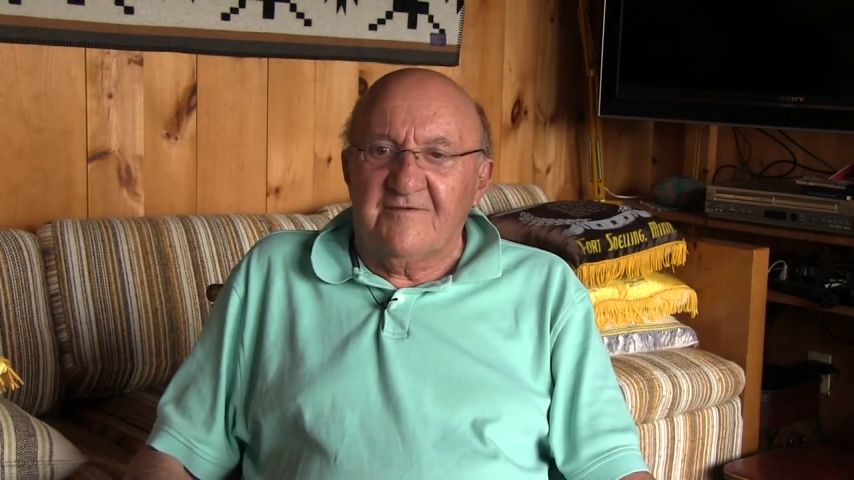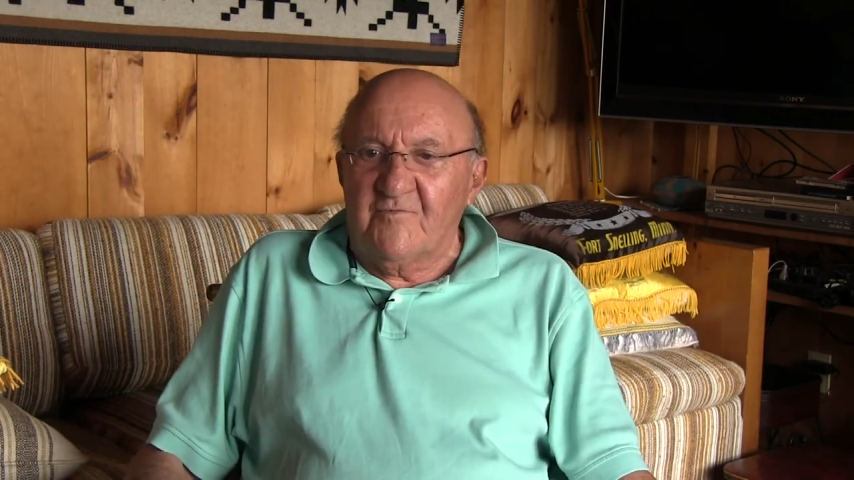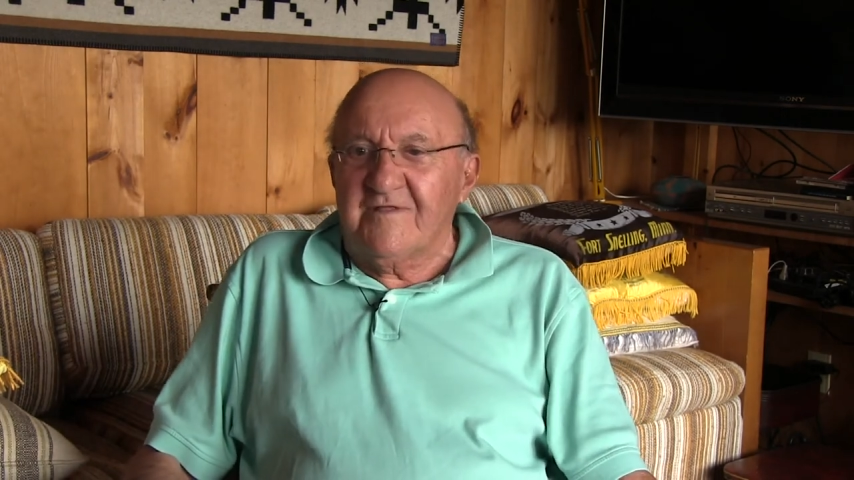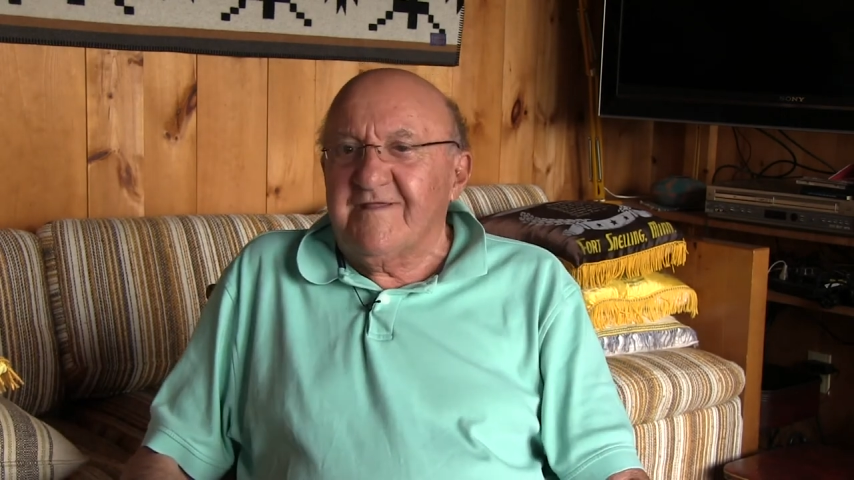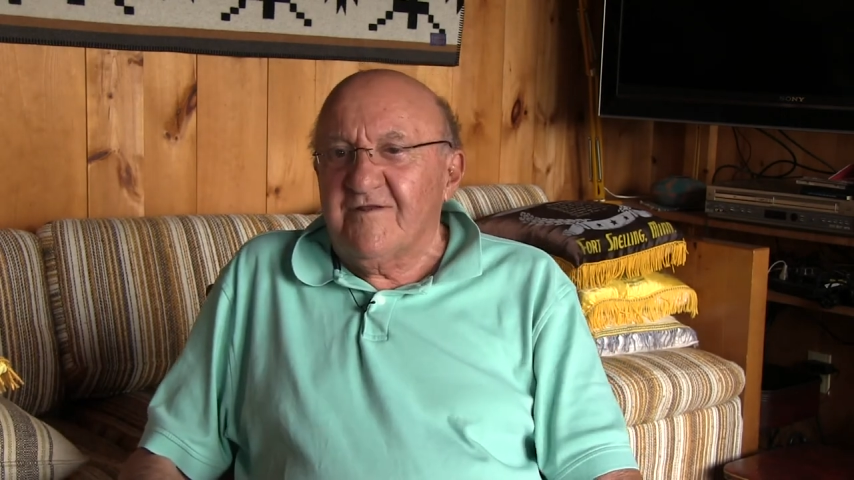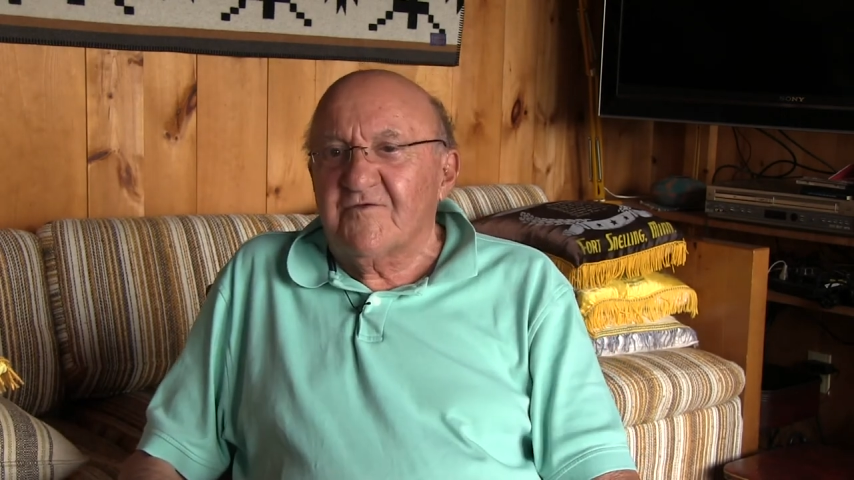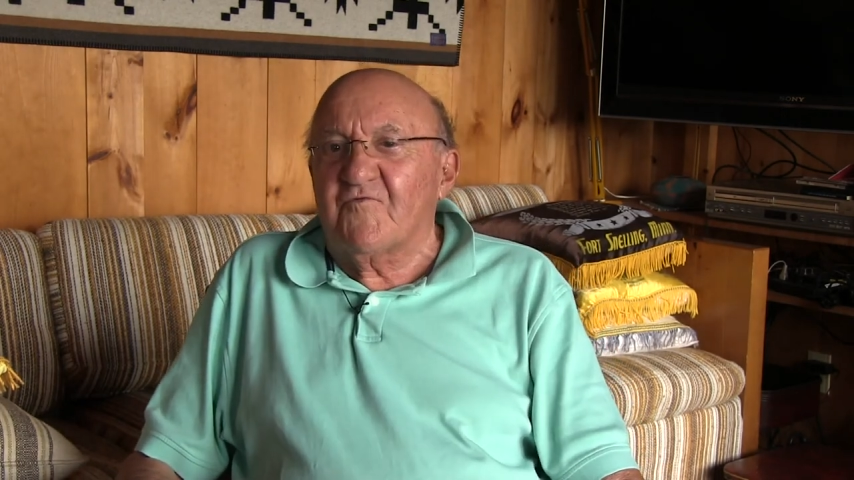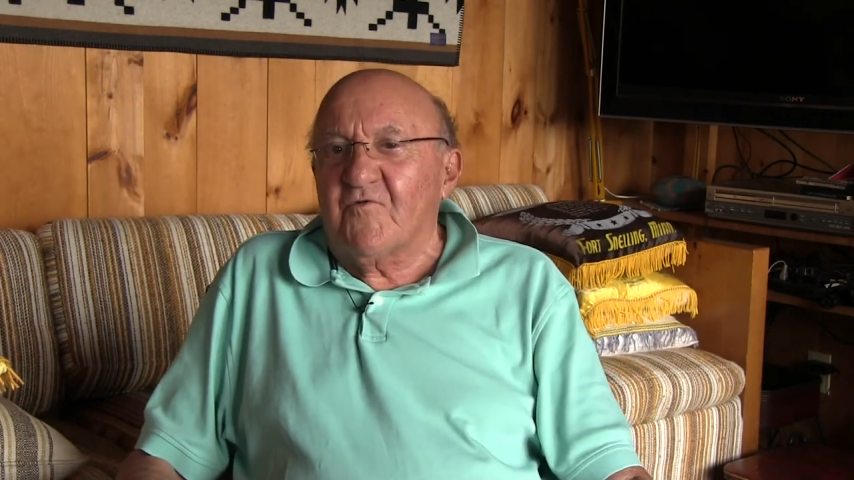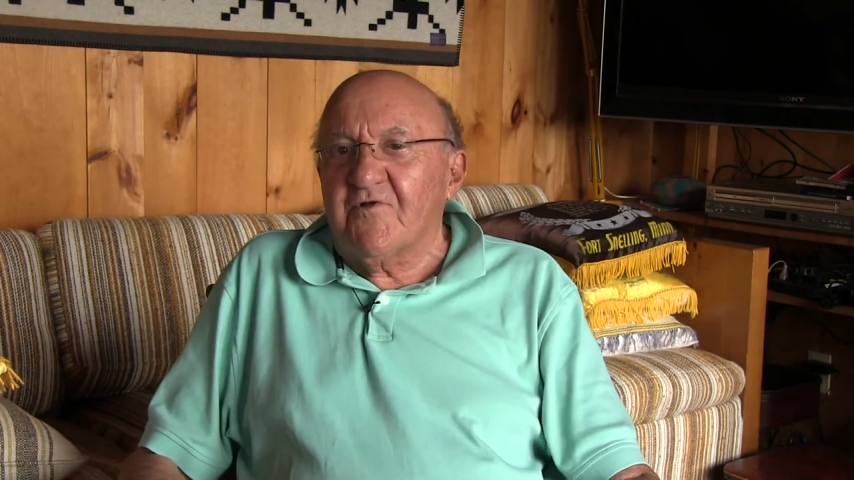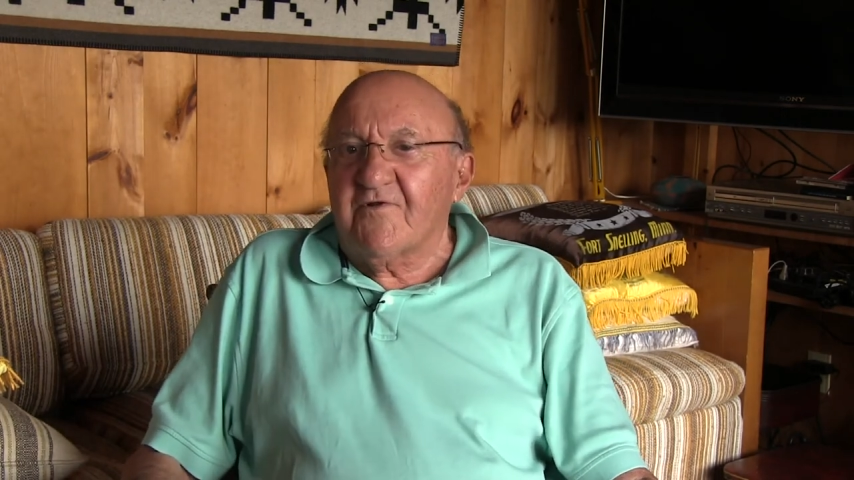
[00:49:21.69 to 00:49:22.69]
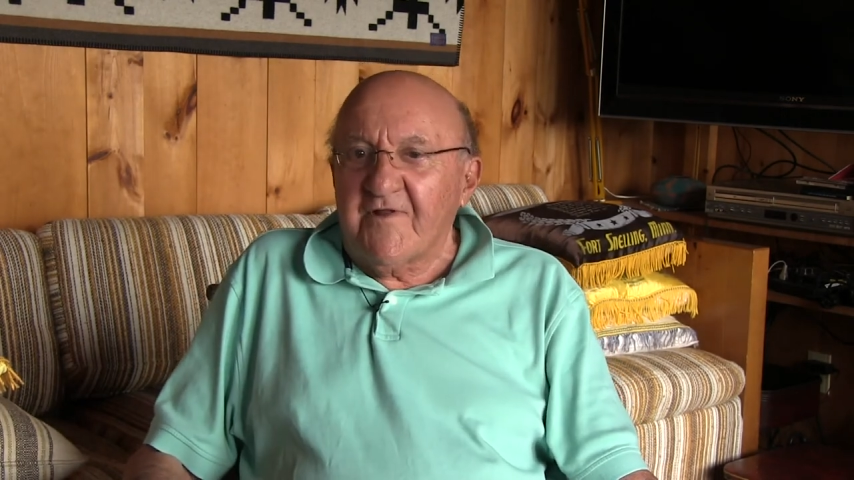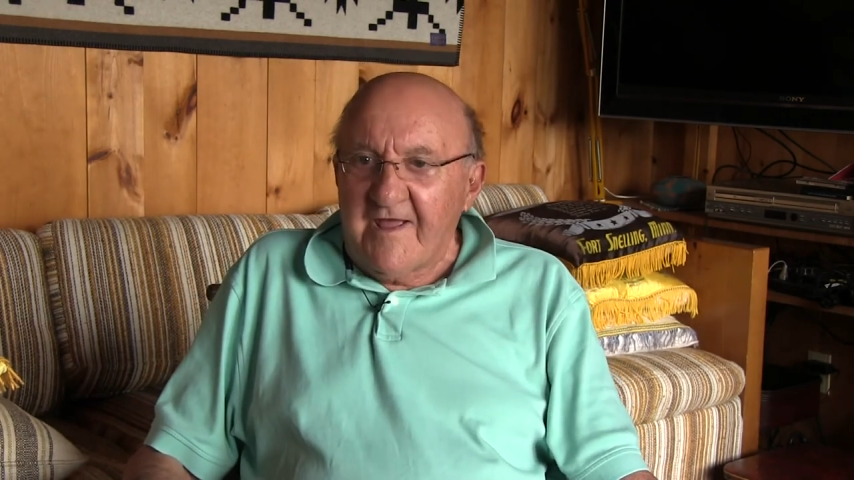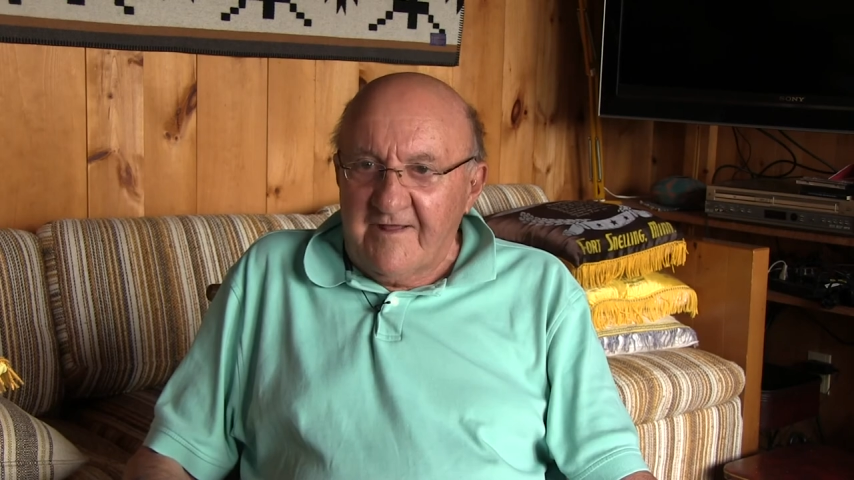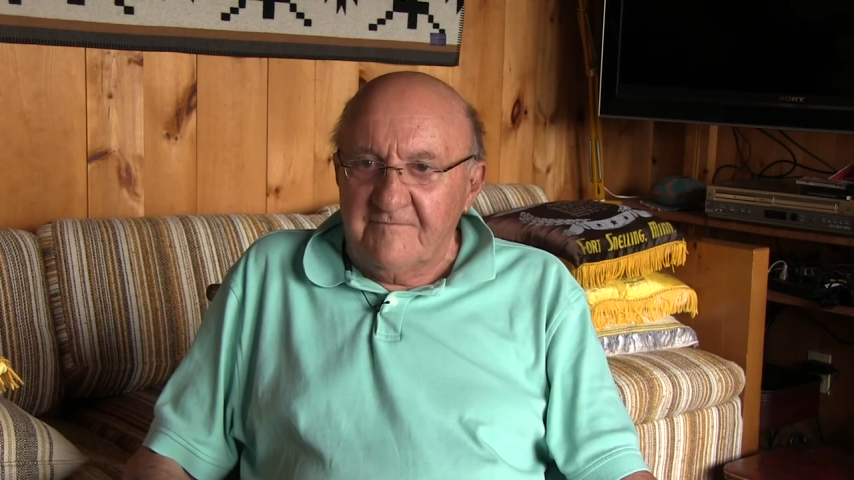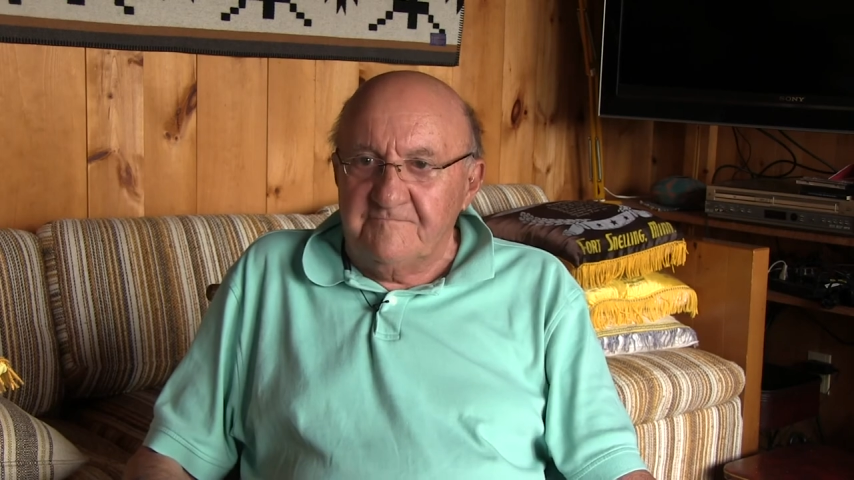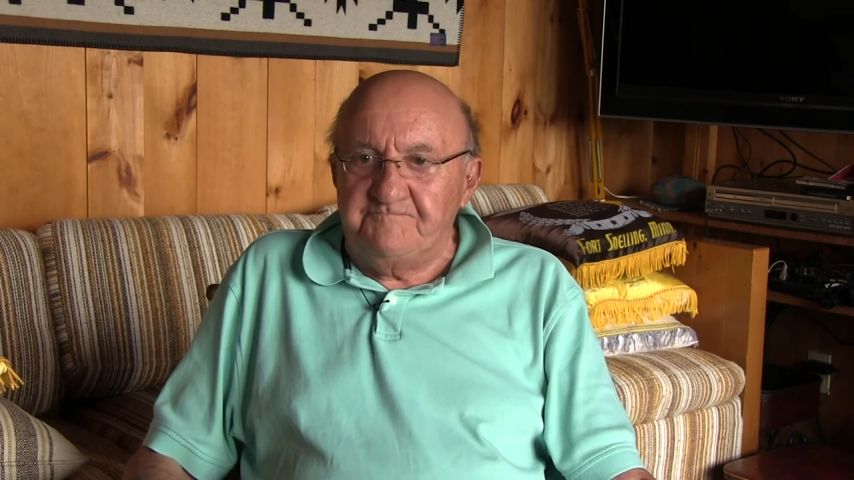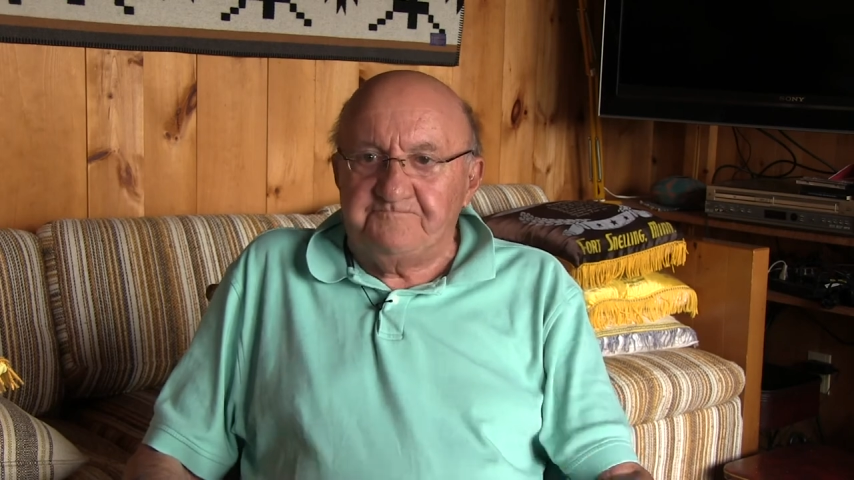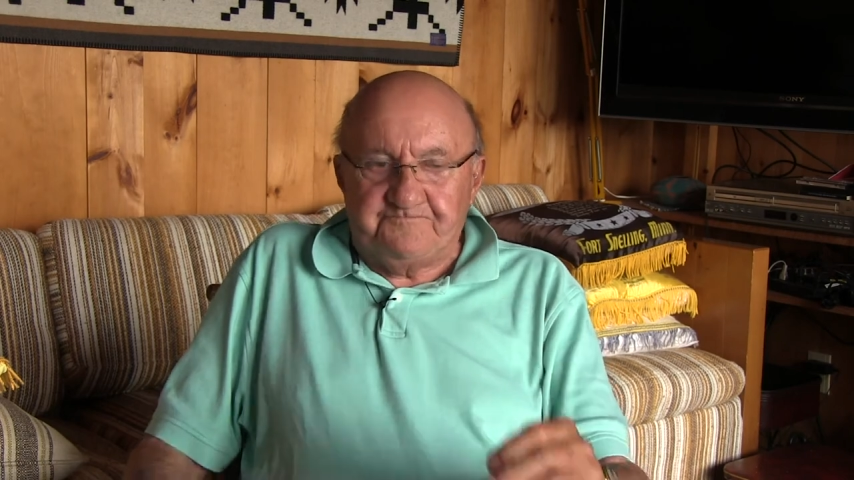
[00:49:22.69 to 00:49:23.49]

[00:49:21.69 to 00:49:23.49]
not whether they look for it or not. Mm-hmm.